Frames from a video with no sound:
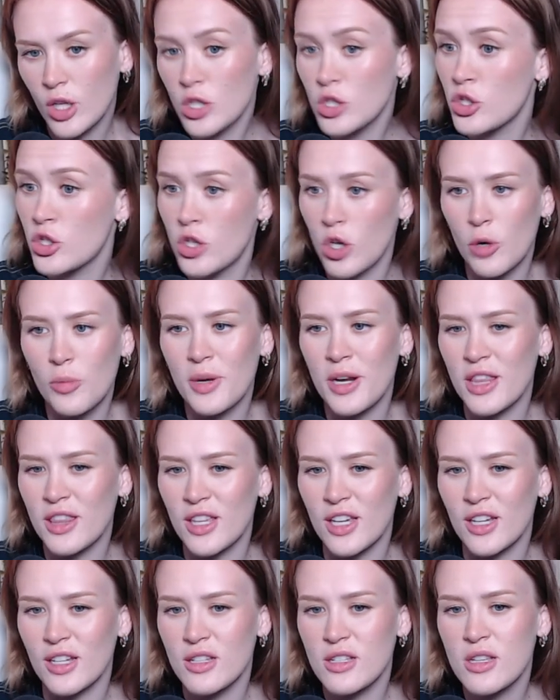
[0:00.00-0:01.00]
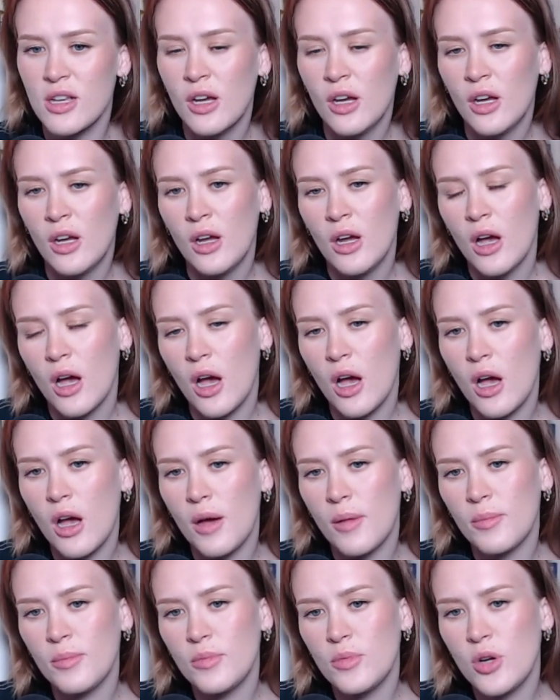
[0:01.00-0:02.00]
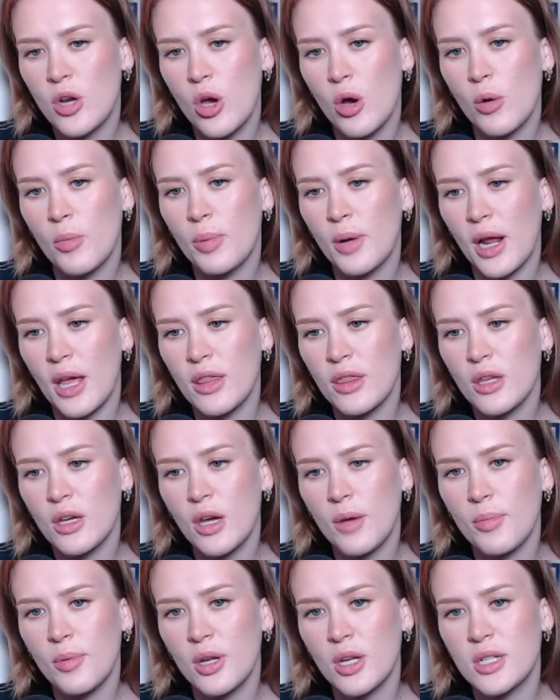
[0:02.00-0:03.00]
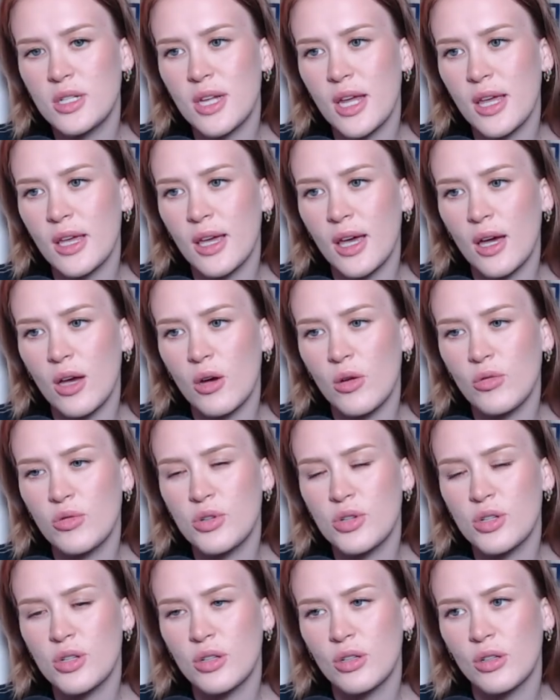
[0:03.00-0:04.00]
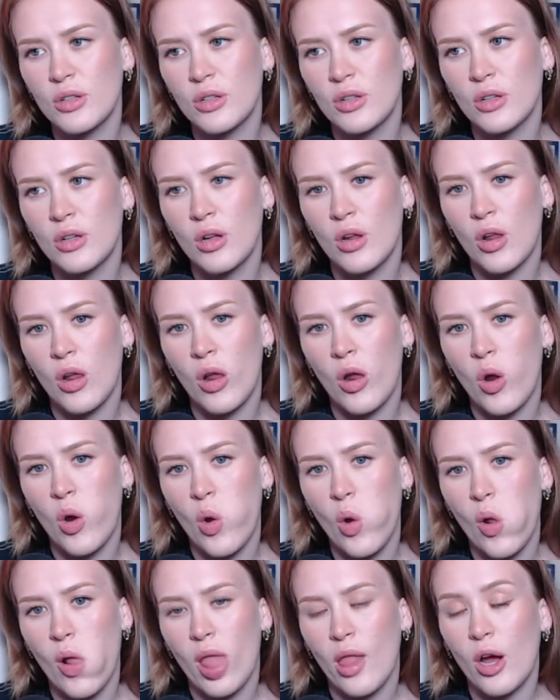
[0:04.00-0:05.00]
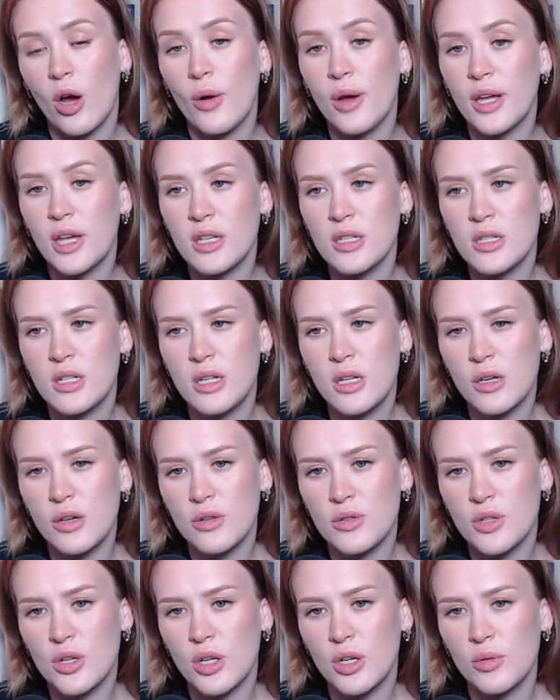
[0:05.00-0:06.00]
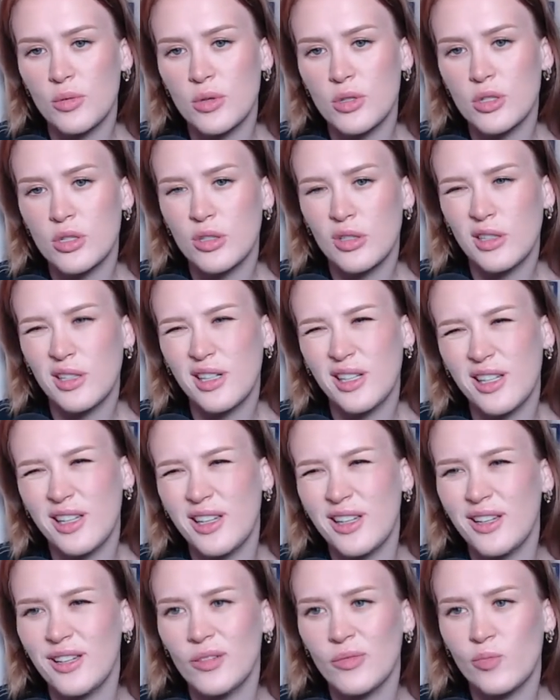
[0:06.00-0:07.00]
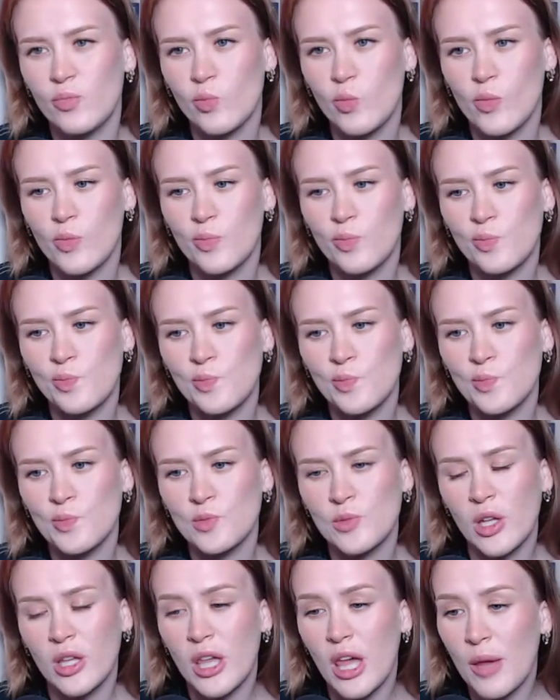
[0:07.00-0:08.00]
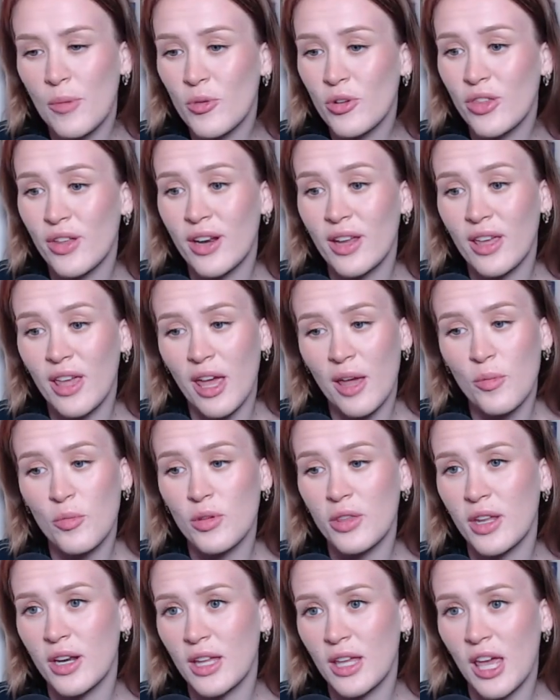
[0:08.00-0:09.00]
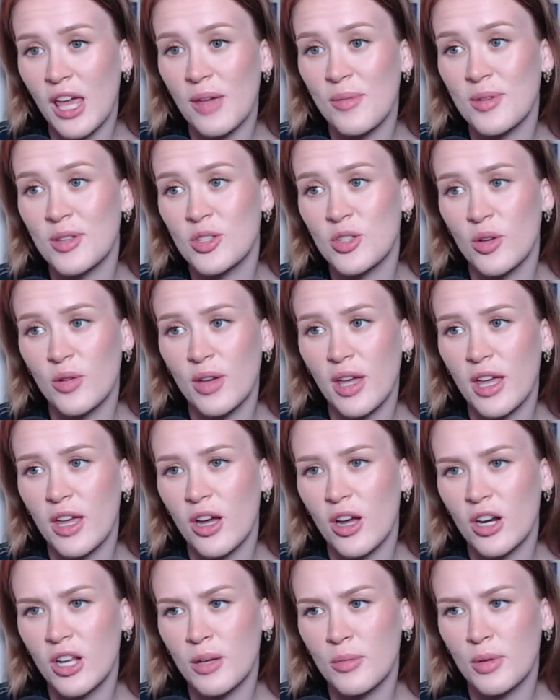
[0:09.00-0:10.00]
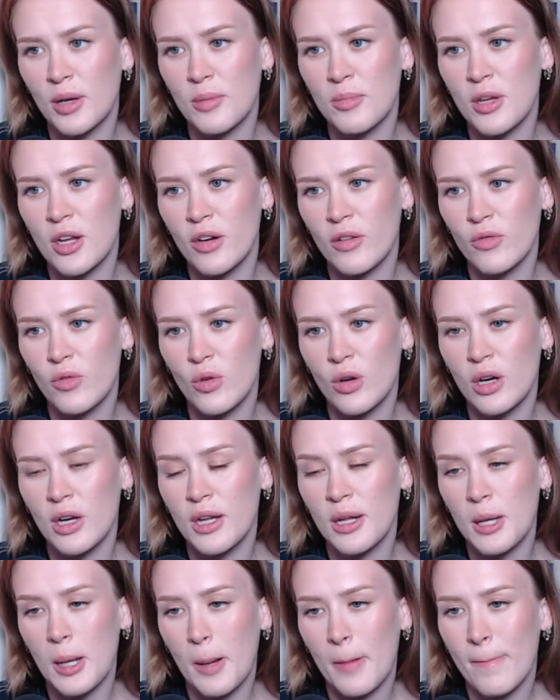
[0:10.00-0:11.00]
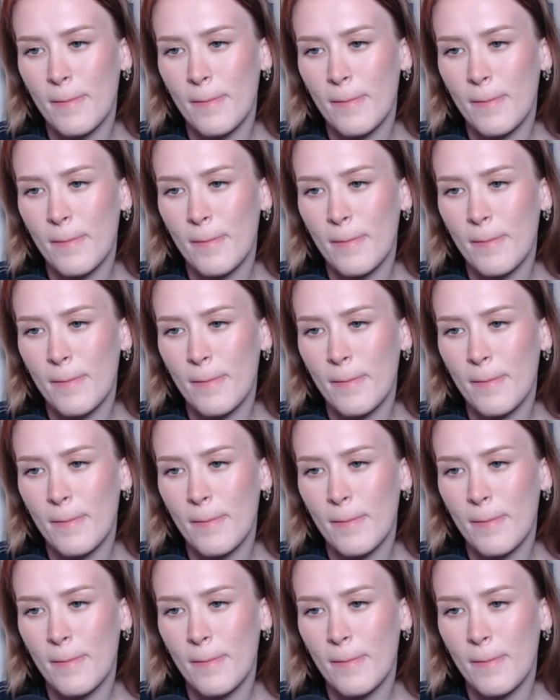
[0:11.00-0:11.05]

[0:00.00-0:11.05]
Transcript: so many things. Um, no, but I think I'm gonna take out. Oh, I guess Nico's a good one too. Eh. A game within a game within a game is so chaotic, but I'm here for it.